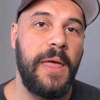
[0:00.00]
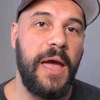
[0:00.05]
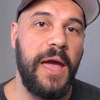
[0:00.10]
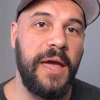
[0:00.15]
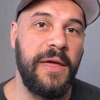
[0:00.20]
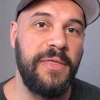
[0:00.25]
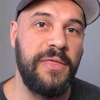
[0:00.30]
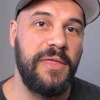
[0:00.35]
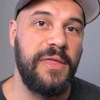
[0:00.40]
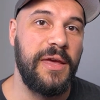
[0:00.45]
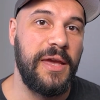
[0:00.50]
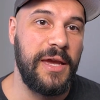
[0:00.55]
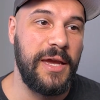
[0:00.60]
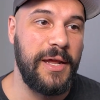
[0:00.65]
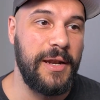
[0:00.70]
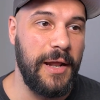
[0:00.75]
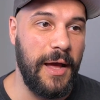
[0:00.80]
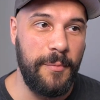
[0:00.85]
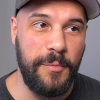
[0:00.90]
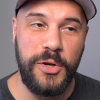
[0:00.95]
And
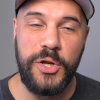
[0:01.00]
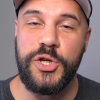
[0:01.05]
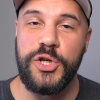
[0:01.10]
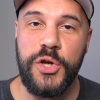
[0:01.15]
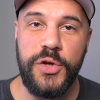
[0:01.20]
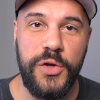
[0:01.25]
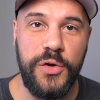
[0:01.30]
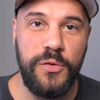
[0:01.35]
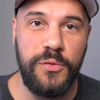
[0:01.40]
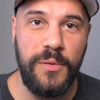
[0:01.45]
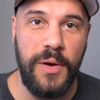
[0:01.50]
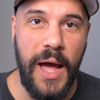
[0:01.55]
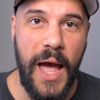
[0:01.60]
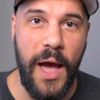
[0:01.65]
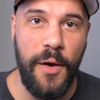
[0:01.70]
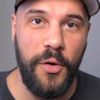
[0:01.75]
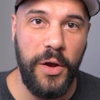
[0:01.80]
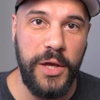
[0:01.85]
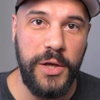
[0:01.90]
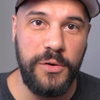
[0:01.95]
then I'm going to show you
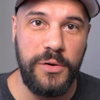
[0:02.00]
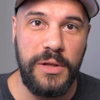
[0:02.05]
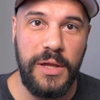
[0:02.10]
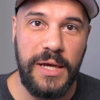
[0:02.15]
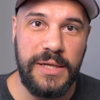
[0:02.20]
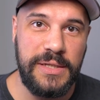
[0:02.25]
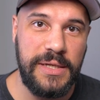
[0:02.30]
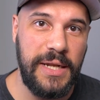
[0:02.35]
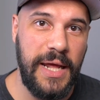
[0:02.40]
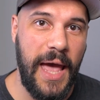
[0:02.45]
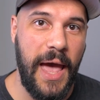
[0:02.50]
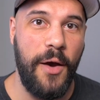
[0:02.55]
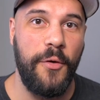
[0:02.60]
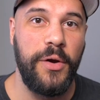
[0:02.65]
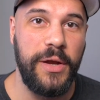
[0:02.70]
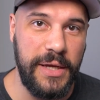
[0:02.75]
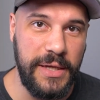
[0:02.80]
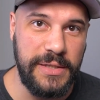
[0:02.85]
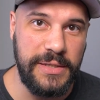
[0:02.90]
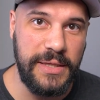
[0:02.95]
how I utilize it, how
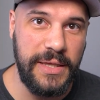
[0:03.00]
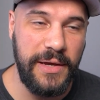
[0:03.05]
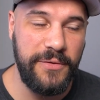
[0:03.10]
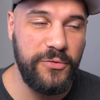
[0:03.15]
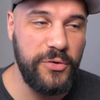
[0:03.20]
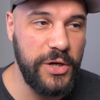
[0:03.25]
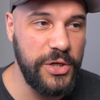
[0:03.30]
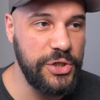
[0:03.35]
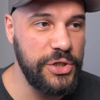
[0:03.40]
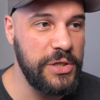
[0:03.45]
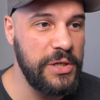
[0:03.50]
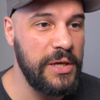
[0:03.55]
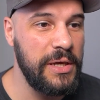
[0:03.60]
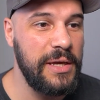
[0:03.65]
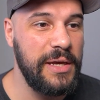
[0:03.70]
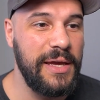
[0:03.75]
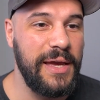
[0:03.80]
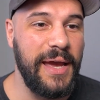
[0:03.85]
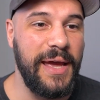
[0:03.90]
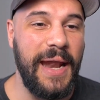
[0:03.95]
it gets leveraged,
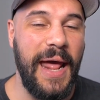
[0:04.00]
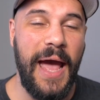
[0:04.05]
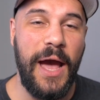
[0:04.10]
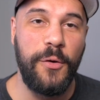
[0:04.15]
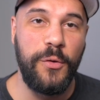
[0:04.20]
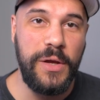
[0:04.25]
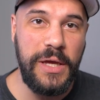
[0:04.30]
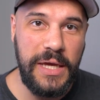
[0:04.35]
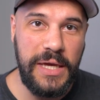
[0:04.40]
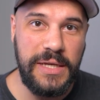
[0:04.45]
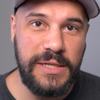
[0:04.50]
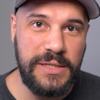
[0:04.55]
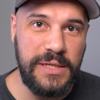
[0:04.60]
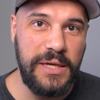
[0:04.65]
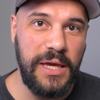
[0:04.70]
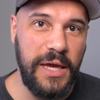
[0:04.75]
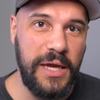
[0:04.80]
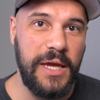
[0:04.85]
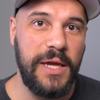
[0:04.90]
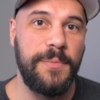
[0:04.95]
and how
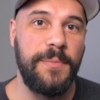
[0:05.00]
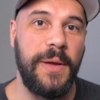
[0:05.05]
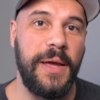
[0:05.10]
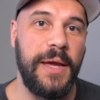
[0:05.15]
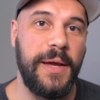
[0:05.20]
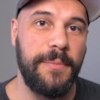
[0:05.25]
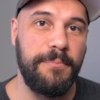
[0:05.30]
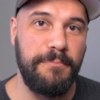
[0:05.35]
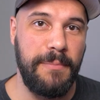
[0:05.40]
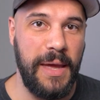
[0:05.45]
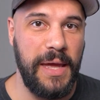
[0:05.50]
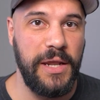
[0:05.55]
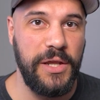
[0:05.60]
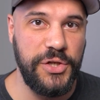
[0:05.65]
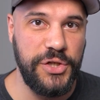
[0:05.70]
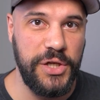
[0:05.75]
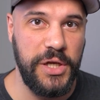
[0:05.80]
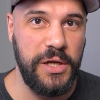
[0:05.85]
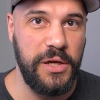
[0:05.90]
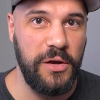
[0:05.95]
easy it can make
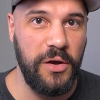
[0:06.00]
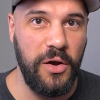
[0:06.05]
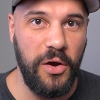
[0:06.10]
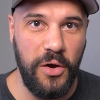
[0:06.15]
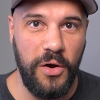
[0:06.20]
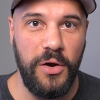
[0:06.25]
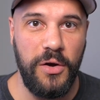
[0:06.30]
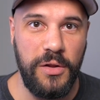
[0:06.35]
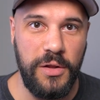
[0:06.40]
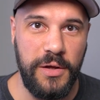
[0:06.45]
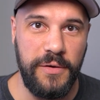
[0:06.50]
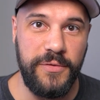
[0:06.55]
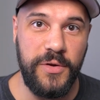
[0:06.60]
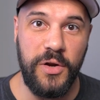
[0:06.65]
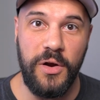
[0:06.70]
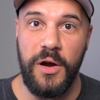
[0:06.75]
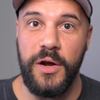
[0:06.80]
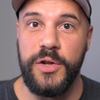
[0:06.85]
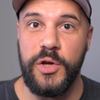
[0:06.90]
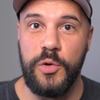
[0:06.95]
managing all of
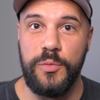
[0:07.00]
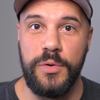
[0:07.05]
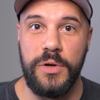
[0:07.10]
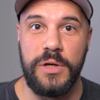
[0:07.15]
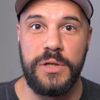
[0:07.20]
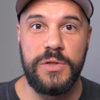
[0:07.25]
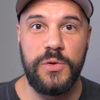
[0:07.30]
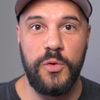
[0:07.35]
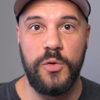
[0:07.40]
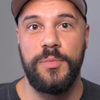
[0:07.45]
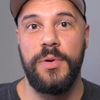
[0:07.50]
your audiobooks or